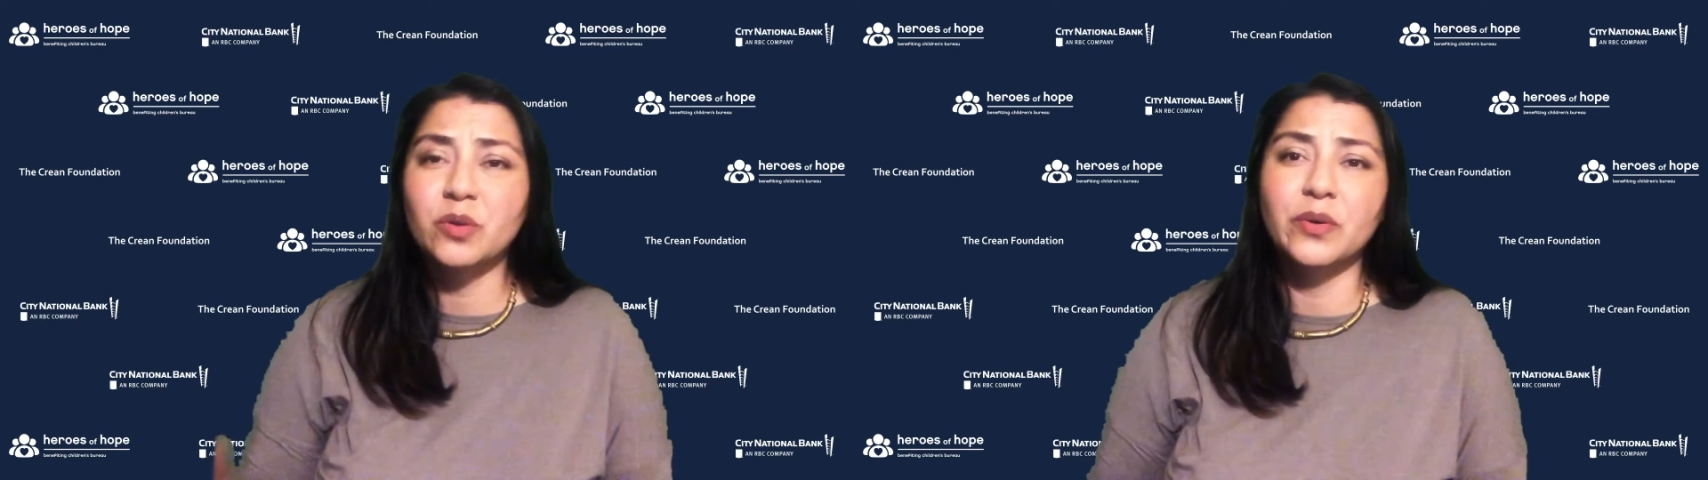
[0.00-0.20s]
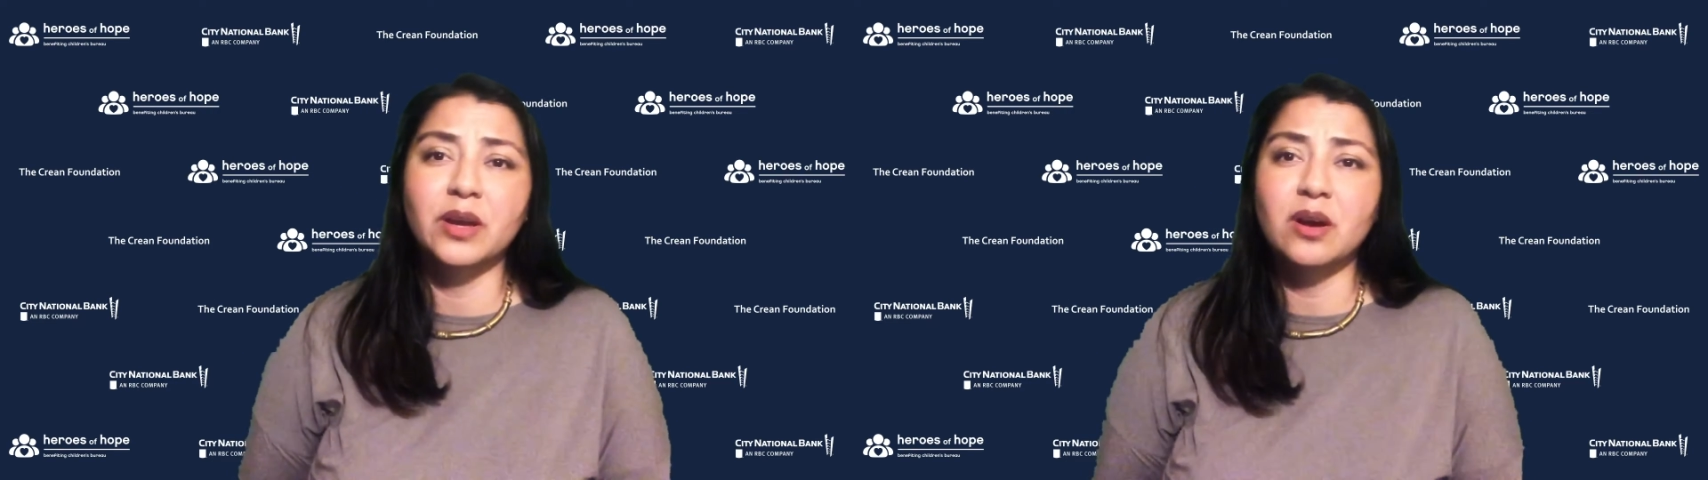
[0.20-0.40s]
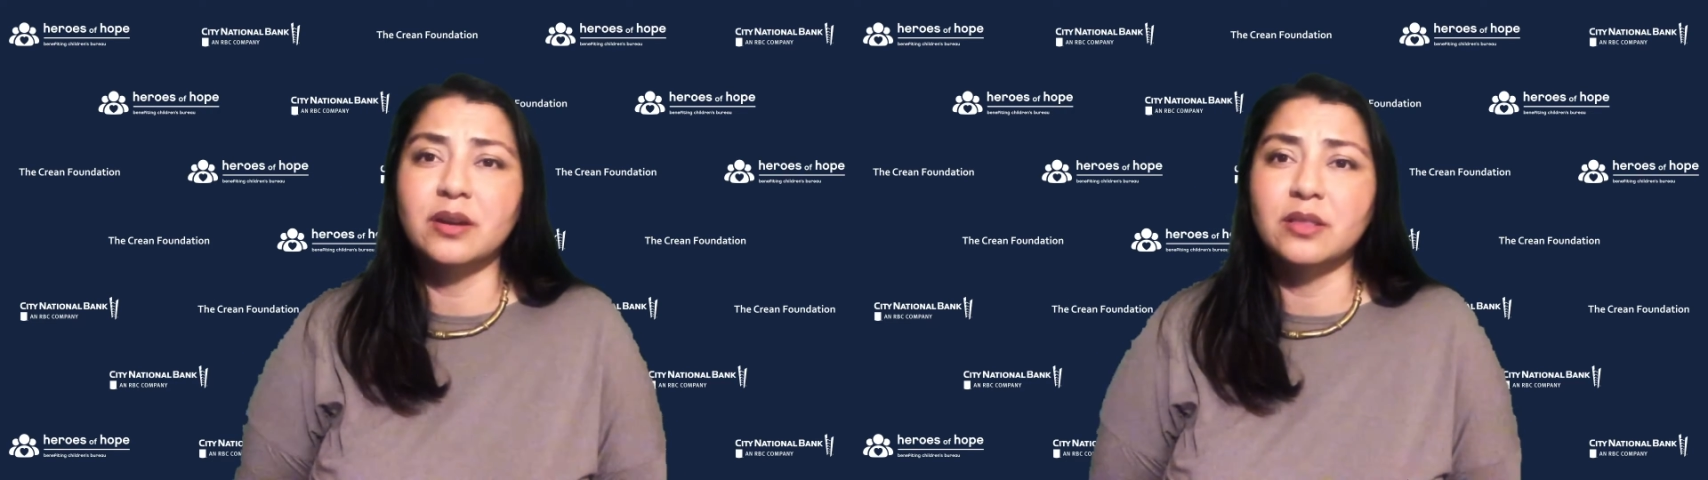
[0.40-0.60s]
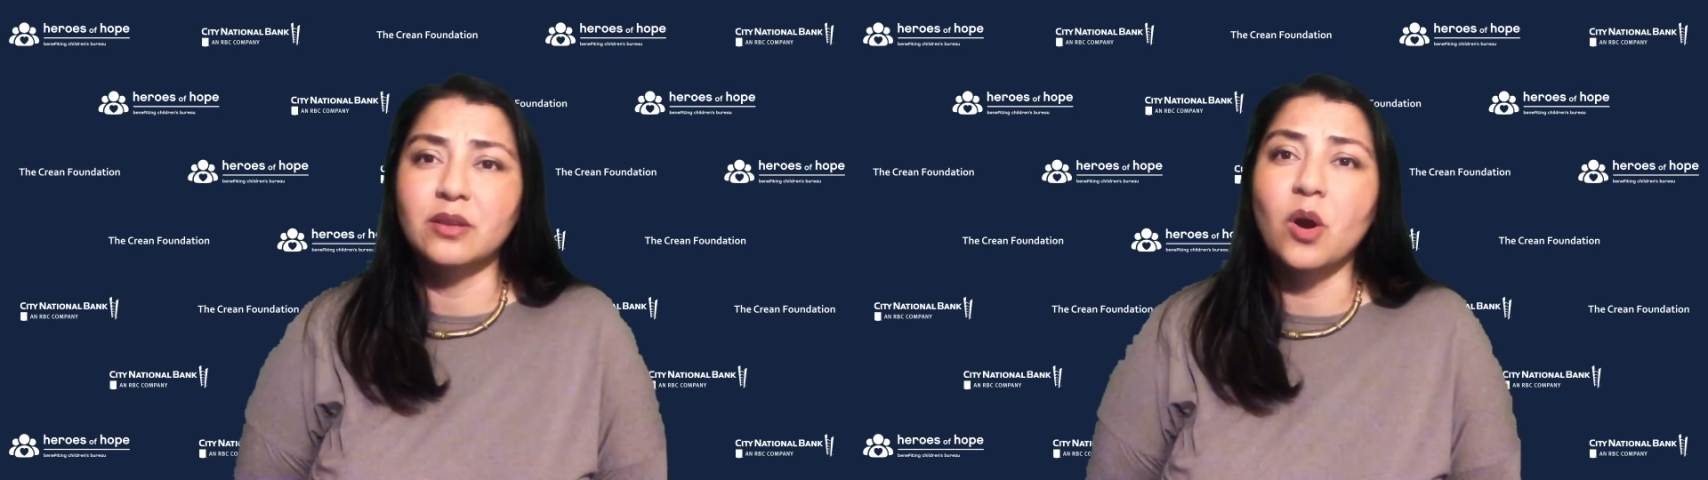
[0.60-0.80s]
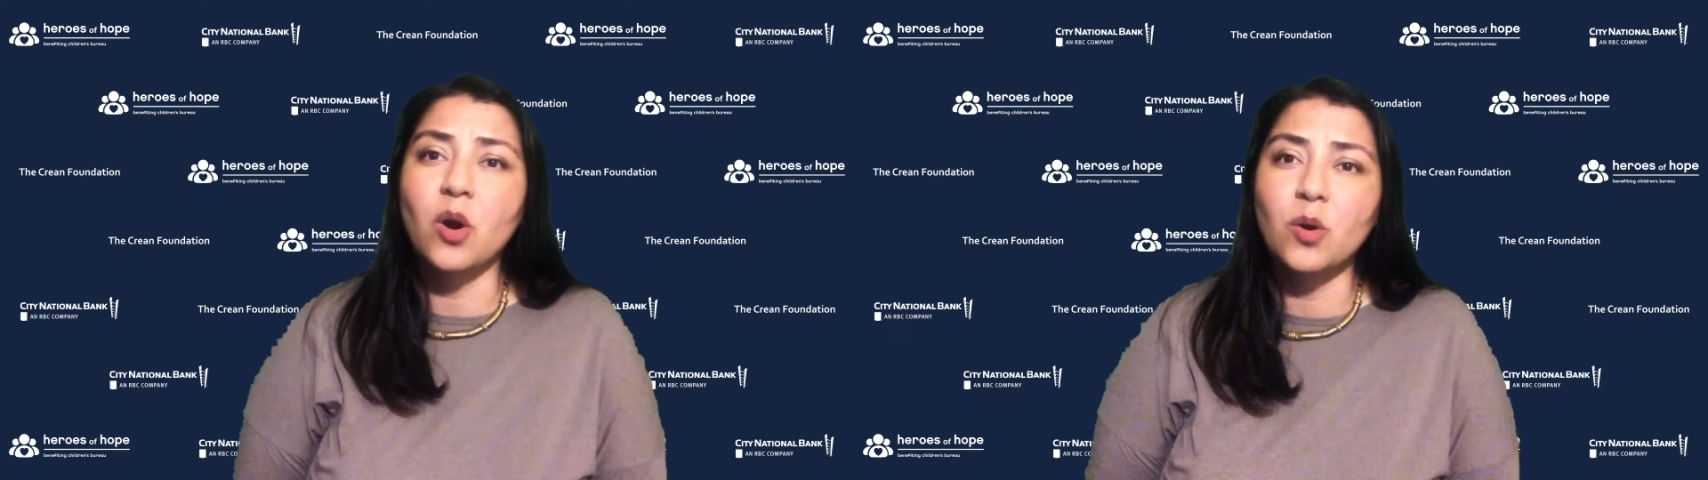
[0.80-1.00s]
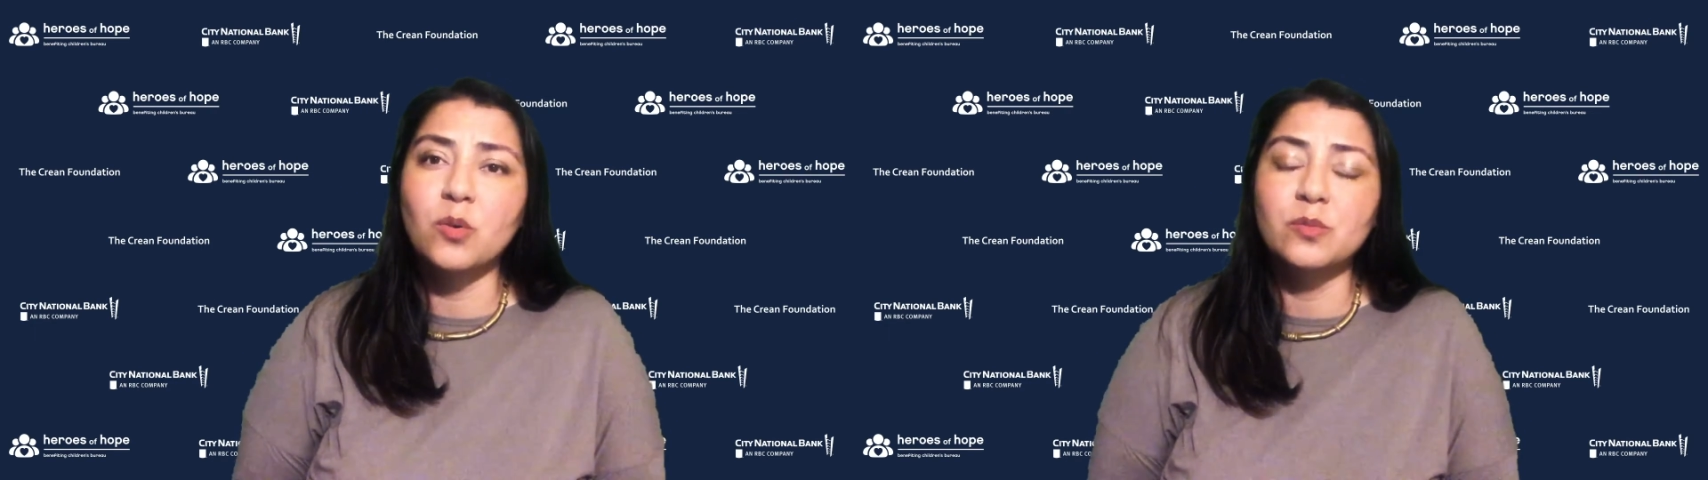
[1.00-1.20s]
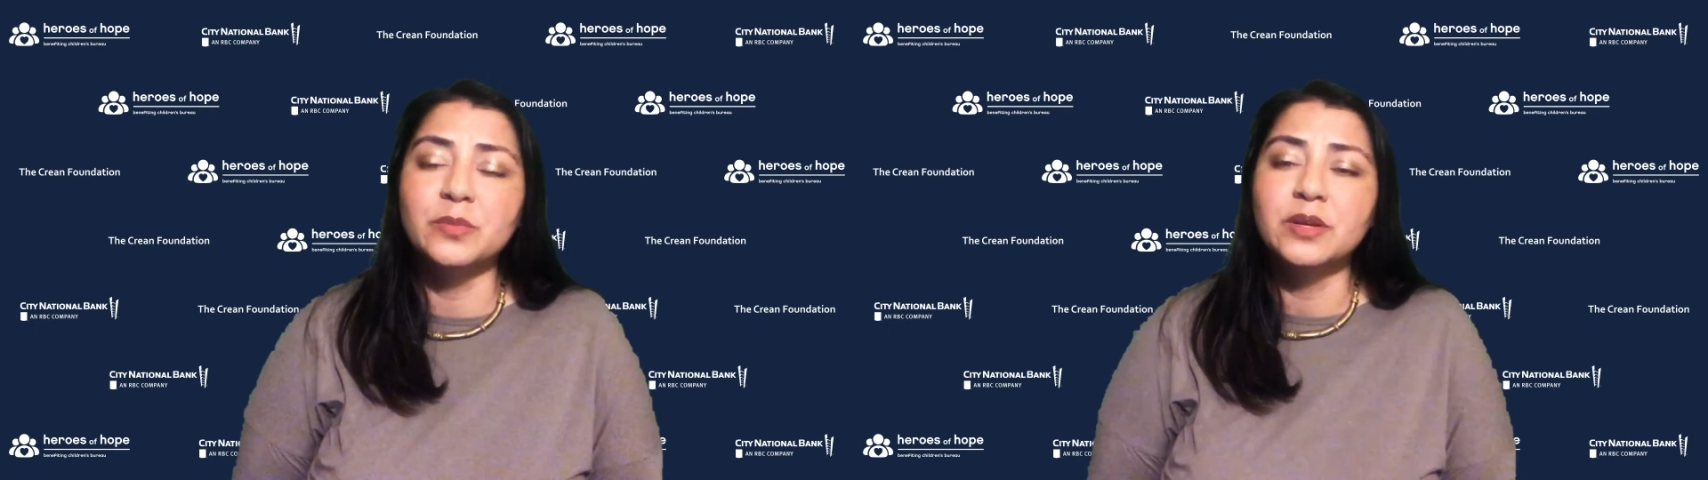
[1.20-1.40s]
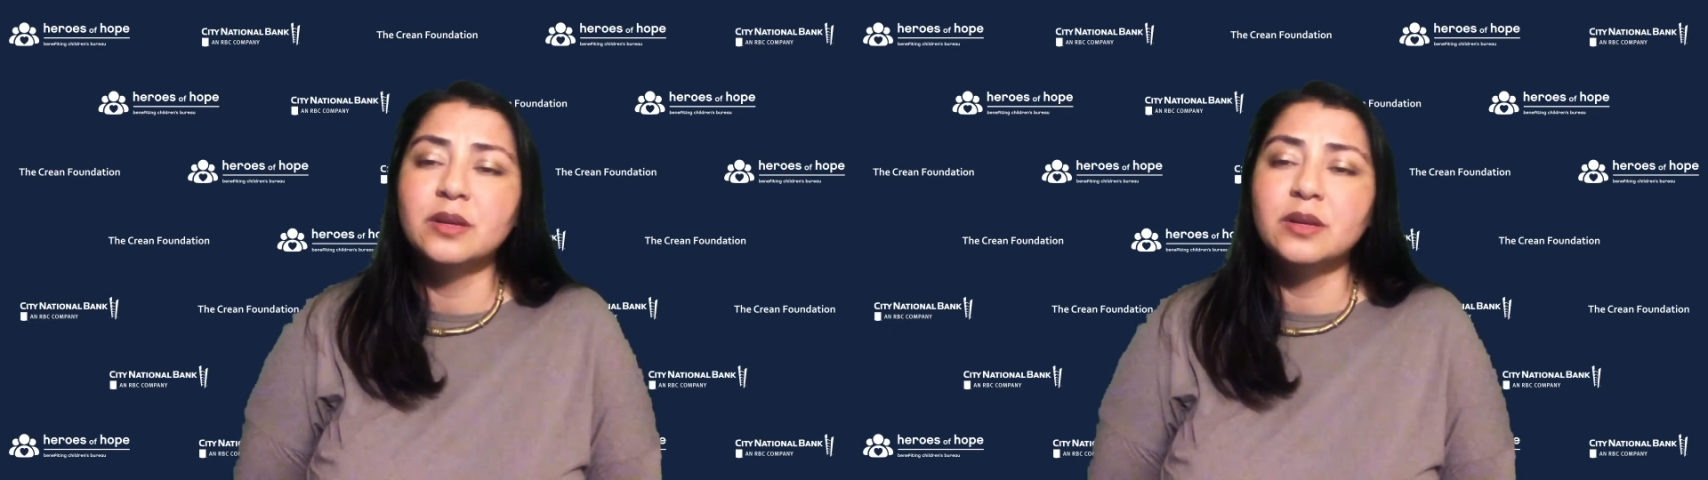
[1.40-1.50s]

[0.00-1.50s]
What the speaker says: going on in the home.